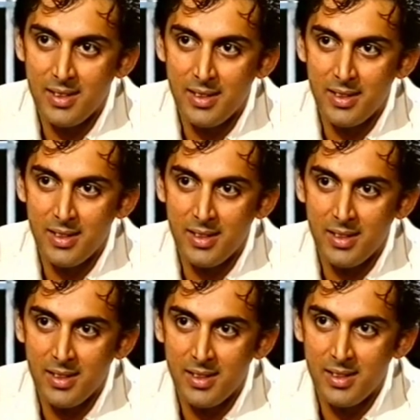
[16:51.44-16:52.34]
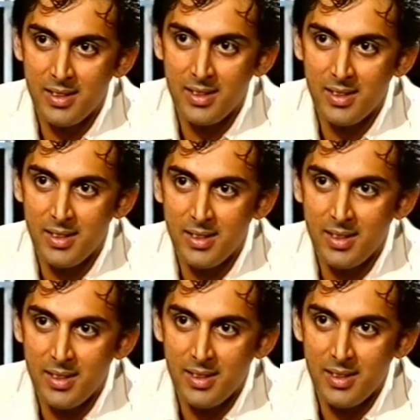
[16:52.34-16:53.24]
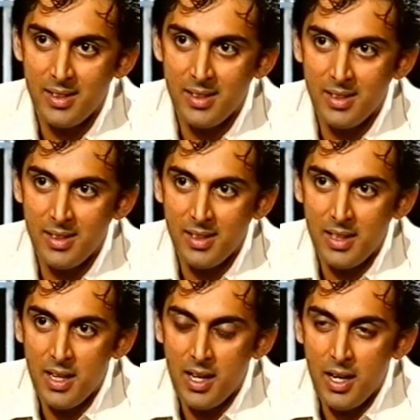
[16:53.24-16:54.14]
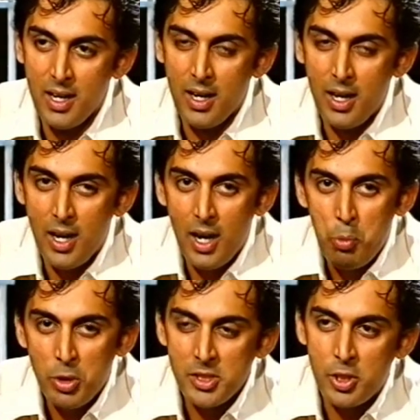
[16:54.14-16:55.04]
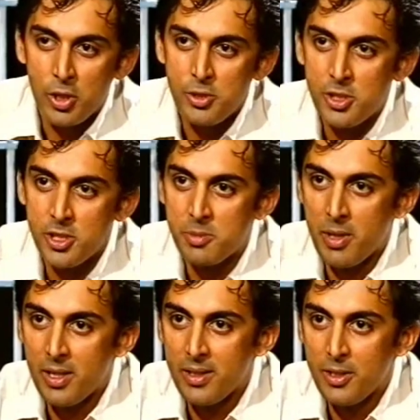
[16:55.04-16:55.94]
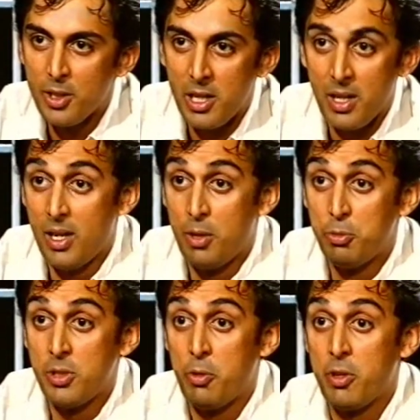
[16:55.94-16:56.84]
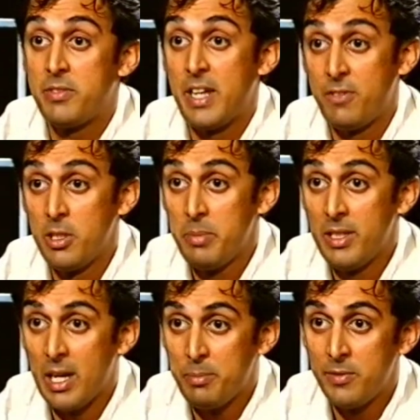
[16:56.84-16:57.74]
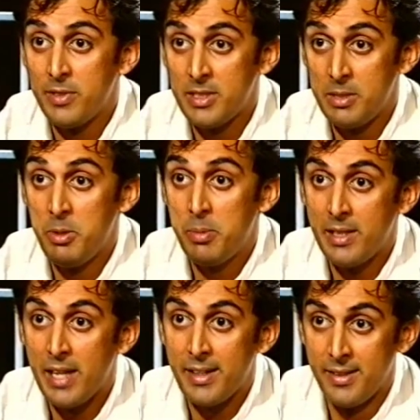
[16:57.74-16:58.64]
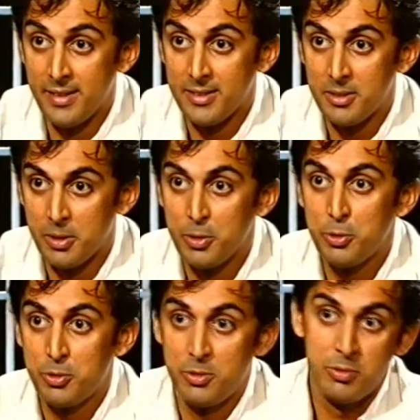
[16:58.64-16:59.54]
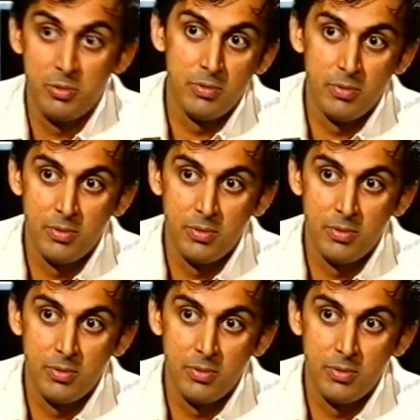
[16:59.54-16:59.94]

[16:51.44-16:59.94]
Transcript: that you were your dad's real inheriting son? I wasn't conscious, but you know, I was I would have definitely been happy if they'd seen me play that innings. You know, they